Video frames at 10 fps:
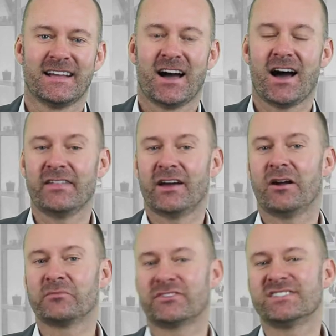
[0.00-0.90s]
Hi there,
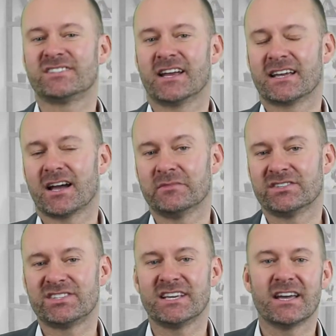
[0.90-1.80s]
I'm Chris Dunning. I'm the
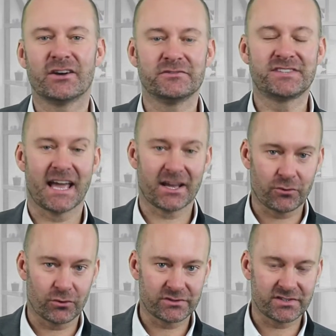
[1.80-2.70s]
CEO of
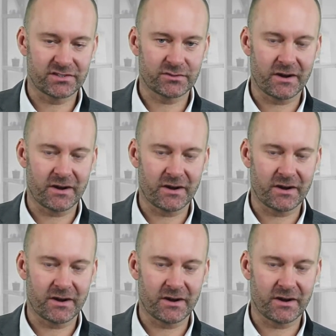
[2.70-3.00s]
TechQuarters.